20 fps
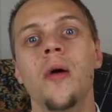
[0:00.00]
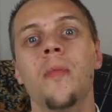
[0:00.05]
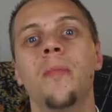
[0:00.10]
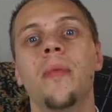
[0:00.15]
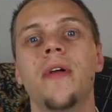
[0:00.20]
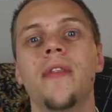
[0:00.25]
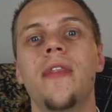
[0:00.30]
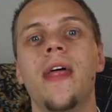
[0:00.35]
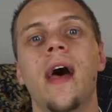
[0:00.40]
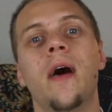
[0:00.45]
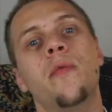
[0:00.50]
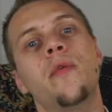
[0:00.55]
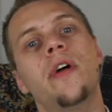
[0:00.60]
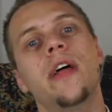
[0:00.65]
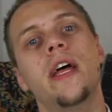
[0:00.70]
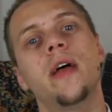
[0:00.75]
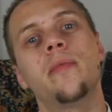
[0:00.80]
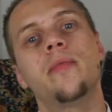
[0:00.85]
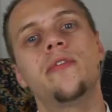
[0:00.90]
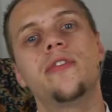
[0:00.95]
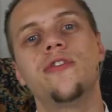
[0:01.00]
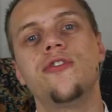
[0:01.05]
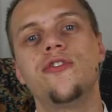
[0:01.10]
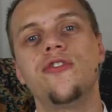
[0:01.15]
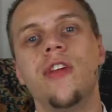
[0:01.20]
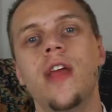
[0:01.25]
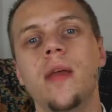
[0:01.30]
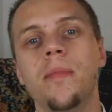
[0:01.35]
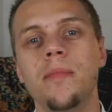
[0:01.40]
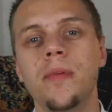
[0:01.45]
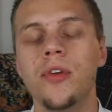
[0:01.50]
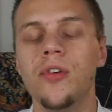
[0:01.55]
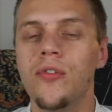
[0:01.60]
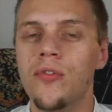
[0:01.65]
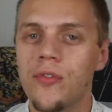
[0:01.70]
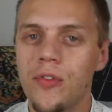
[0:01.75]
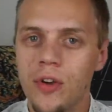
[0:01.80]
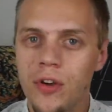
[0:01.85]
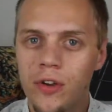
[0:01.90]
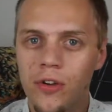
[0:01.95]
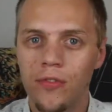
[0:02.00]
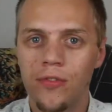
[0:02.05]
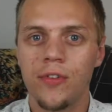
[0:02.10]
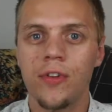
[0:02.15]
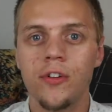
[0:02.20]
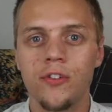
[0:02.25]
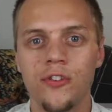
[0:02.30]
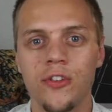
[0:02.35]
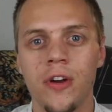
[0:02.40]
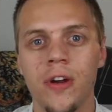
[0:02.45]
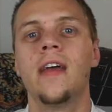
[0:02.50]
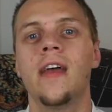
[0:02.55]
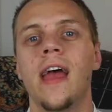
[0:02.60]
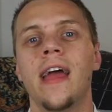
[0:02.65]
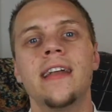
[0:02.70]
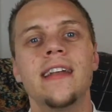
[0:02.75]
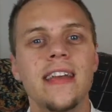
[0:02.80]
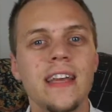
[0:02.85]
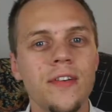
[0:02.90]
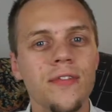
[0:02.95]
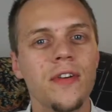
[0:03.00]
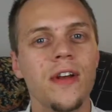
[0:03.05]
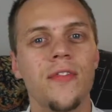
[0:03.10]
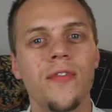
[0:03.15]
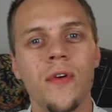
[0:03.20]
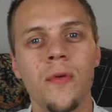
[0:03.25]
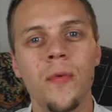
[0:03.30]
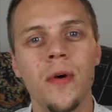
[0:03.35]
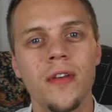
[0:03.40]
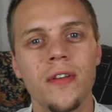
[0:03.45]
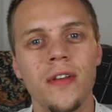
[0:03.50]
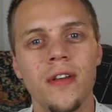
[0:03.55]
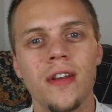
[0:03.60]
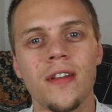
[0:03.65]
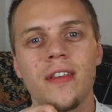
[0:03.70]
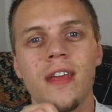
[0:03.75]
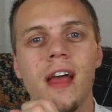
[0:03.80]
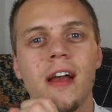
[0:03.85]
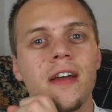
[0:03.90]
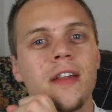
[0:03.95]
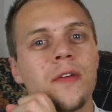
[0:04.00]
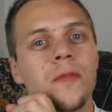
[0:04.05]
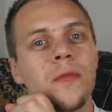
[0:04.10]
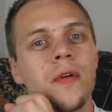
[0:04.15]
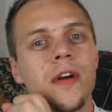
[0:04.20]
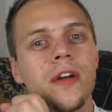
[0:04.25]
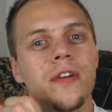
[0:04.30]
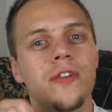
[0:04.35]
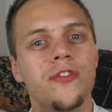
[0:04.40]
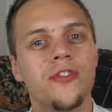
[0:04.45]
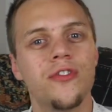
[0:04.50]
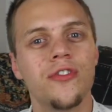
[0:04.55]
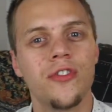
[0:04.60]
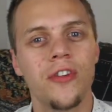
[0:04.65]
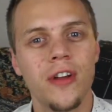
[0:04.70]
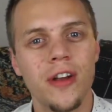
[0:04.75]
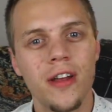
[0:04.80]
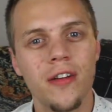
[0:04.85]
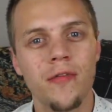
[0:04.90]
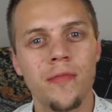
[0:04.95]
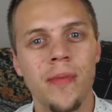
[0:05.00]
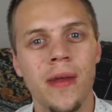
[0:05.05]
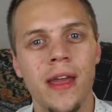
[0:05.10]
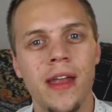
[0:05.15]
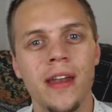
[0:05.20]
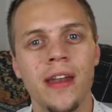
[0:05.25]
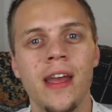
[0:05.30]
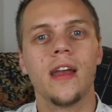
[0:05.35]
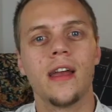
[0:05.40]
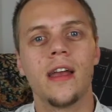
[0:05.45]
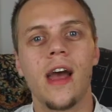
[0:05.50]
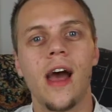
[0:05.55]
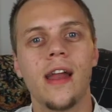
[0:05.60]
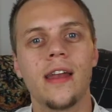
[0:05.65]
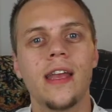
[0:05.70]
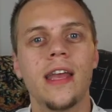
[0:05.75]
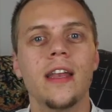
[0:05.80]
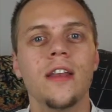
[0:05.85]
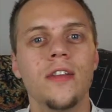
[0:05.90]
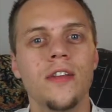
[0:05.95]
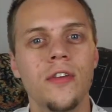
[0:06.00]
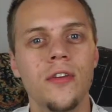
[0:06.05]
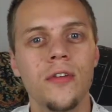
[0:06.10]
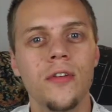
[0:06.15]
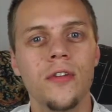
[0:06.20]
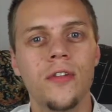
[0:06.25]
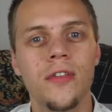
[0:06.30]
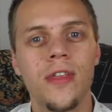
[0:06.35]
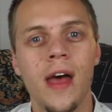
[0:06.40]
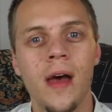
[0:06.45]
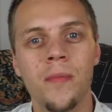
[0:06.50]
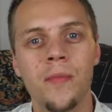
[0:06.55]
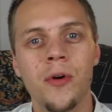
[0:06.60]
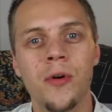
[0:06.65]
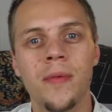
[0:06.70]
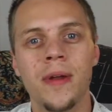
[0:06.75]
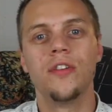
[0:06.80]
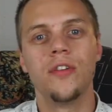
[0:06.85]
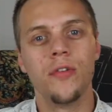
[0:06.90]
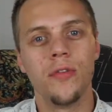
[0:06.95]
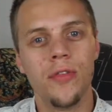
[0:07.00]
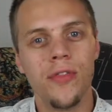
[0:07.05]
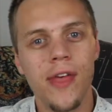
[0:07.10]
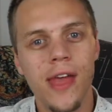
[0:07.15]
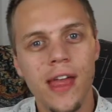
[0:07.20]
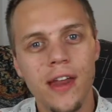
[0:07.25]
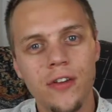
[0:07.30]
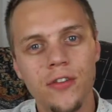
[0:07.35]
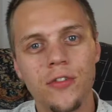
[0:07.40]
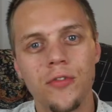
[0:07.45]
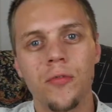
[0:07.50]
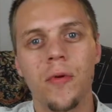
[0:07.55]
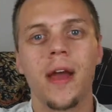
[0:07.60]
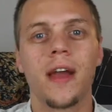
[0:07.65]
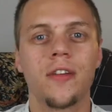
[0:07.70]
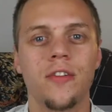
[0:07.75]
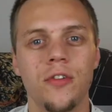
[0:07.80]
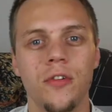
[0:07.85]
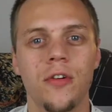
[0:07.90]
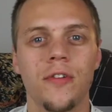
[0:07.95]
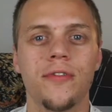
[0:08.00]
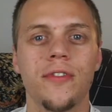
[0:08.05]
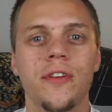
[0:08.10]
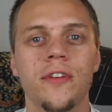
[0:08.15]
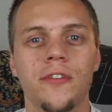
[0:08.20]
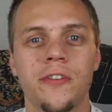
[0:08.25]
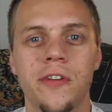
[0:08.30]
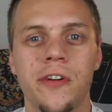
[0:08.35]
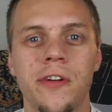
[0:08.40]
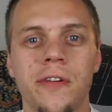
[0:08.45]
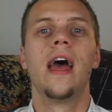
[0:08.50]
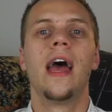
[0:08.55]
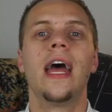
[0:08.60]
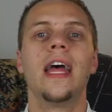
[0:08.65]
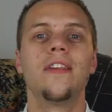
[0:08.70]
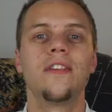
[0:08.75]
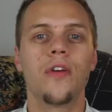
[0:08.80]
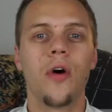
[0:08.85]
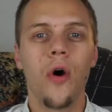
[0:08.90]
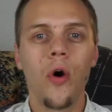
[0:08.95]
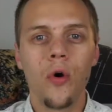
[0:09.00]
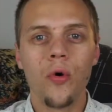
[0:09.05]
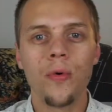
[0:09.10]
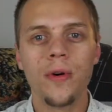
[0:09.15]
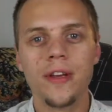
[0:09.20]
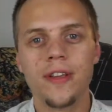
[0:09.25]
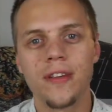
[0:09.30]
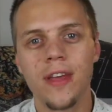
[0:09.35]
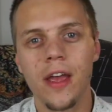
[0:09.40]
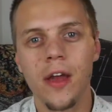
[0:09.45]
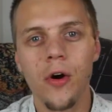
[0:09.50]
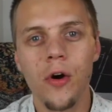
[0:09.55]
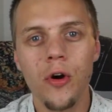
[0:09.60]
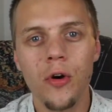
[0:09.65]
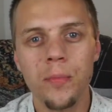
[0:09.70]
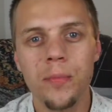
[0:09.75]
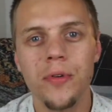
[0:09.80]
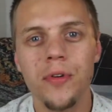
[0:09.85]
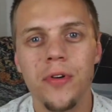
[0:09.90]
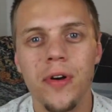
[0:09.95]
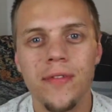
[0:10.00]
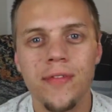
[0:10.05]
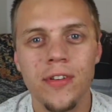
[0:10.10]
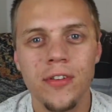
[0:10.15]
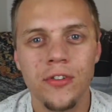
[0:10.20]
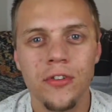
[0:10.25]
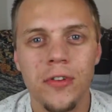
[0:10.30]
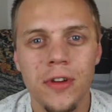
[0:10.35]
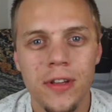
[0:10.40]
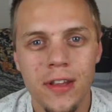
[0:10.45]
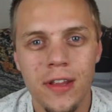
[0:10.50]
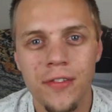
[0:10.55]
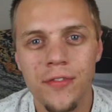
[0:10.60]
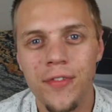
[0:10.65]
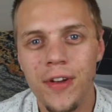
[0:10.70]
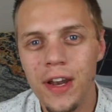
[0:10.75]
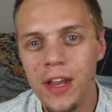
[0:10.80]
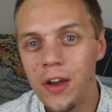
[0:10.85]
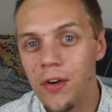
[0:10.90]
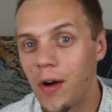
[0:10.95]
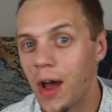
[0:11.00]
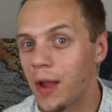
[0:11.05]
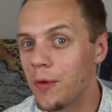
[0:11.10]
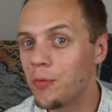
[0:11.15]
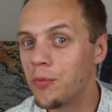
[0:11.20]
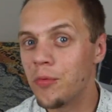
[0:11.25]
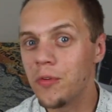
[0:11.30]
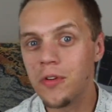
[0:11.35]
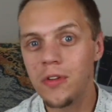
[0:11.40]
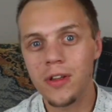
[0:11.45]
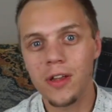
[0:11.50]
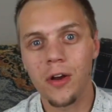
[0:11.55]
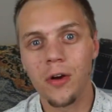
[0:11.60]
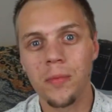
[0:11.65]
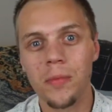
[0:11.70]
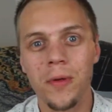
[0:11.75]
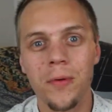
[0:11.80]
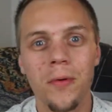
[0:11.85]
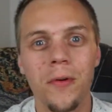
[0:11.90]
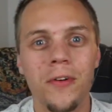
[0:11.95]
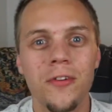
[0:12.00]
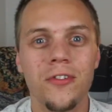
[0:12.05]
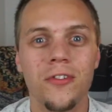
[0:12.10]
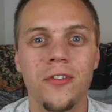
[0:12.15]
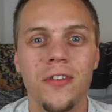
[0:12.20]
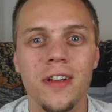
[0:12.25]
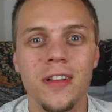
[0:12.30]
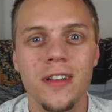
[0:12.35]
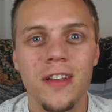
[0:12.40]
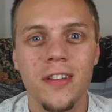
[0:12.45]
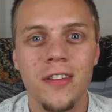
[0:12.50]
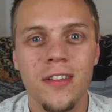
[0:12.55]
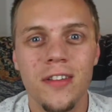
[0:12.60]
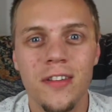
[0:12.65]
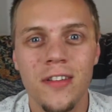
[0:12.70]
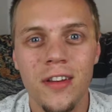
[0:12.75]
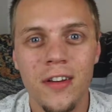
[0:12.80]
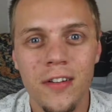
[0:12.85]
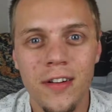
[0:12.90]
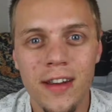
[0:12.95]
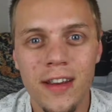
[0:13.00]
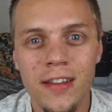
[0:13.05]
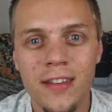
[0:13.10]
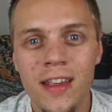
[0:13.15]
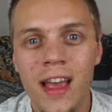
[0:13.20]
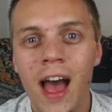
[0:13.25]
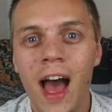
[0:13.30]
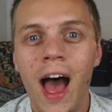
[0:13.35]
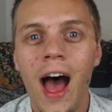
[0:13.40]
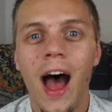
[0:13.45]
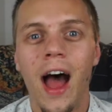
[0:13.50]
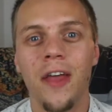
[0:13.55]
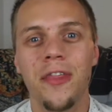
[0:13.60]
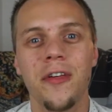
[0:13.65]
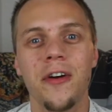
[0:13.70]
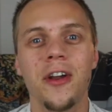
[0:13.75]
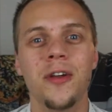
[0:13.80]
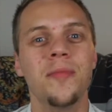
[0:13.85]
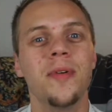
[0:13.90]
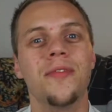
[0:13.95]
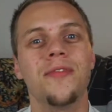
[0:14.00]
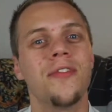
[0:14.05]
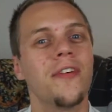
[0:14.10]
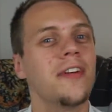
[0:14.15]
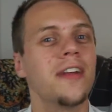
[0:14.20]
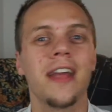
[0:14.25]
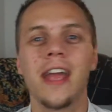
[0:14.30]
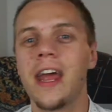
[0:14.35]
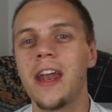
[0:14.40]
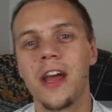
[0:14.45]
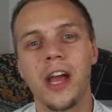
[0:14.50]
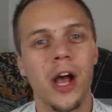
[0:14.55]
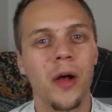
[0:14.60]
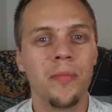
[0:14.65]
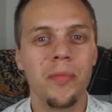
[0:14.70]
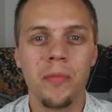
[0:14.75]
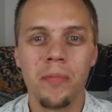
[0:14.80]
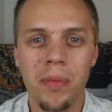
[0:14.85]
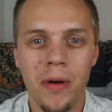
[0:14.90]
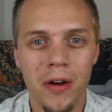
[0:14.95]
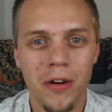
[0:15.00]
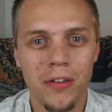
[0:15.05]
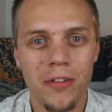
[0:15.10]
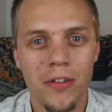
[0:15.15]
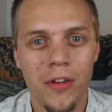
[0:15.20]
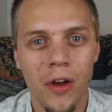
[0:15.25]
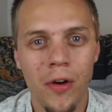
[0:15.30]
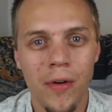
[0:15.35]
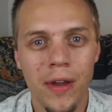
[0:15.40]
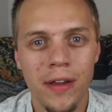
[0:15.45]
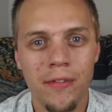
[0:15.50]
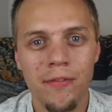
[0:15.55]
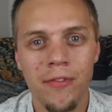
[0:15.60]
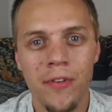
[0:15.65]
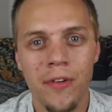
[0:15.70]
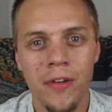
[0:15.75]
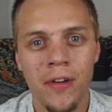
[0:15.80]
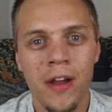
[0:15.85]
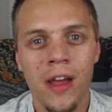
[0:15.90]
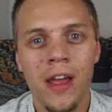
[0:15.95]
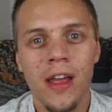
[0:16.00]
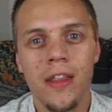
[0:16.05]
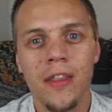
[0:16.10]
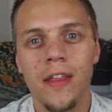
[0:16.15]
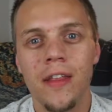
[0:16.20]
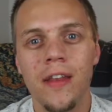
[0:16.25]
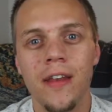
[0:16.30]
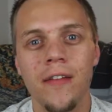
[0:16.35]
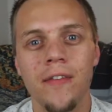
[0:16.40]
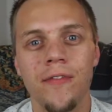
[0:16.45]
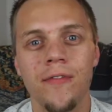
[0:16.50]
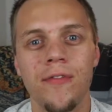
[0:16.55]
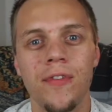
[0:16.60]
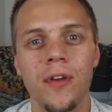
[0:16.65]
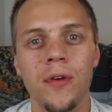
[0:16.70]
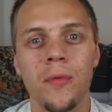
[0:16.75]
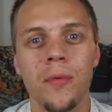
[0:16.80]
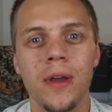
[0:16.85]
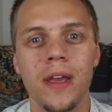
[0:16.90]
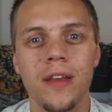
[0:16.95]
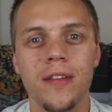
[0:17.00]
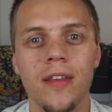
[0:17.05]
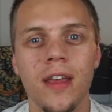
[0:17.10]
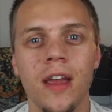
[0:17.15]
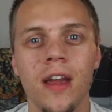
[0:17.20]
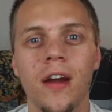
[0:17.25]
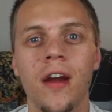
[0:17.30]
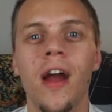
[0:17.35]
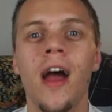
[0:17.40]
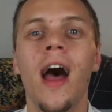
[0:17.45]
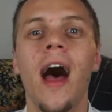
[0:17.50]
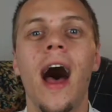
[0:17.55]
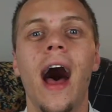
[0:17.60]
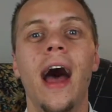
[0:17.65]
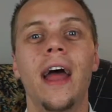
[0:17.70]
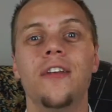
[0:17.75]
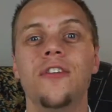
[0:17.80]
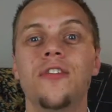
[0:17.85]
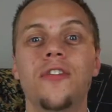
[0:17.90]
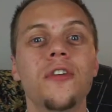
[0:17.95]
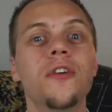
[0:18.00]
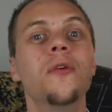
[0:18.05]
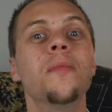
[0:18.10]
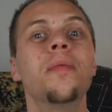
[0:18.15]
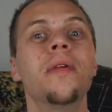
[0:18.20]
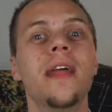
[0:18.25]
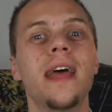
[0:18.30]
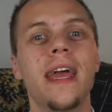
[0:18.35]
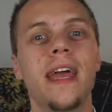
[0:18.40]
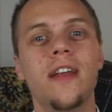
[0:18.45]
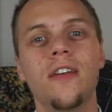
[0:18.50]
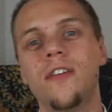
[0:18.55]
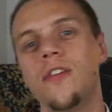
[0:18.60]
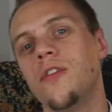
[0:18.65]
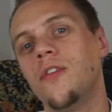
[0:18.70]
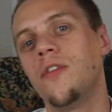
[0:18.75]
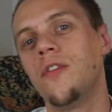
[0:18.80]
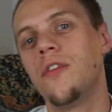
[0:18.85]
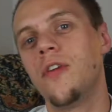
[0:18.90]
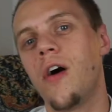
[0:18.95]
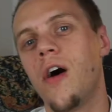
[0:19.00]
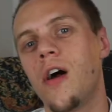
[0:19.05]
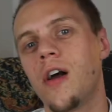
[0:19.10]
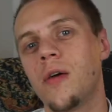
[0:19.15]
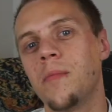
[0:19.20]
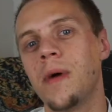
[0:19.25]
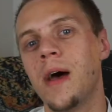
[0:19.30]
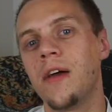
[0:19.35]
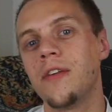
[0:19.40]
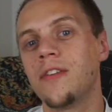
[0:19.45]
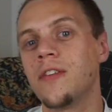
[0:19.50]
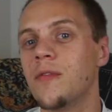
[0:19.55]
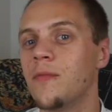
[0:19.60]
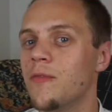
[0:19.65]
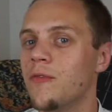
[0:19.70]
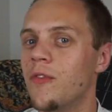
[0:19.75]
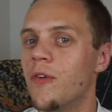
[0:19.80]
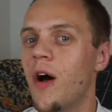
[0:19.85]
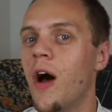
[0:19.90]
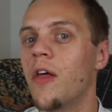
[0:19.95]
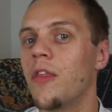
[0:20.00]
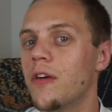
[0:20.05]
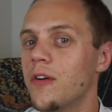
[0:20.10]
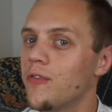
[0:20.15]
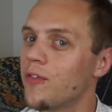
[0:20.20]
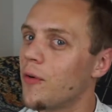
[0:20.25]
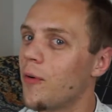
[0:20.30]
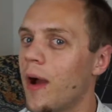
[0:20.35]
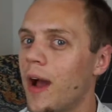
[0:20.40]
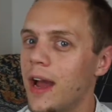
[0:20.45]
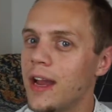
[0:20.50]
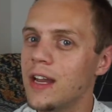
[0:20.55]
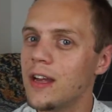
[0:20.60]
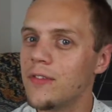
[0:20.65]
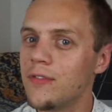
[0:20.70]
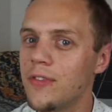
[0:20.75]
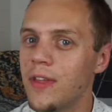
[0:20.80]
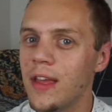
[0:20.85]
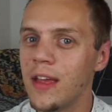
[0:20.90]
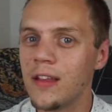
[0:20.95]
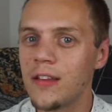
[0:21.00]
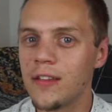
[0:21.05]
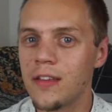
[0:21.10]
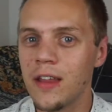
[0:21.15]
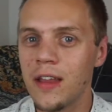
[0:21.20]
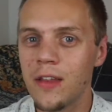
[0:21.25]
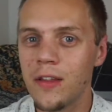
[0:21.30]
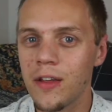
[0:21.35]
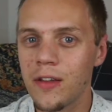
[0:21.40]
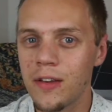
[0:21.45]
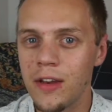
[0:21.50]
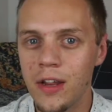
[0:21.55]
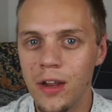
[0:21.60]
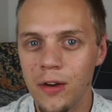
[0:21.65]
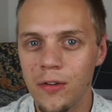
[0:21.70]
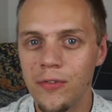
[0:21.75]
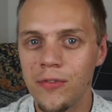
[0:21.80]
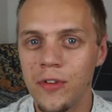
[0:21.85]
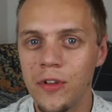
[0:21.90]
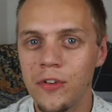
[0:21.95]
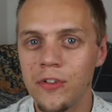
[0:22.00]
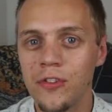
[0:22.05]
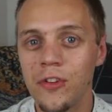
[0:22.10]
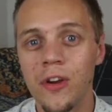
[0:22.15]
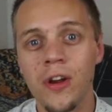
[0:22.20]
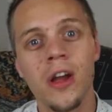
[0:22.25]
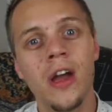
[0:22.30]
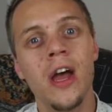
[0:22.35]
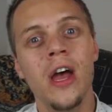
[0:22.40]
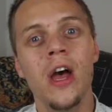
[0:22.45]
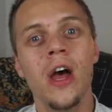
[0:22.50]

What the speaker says: but that will help to shape you for your future. And even if it wasn't exactly where you should have been, God can use that moment to then direct your future. As always, I hope you have enjoyed this video. I really hope you were enjoying this series. I thought it'd be fun to get a couple parts going for the few weeks here. I do plan to talk about some other variety of things in the near future.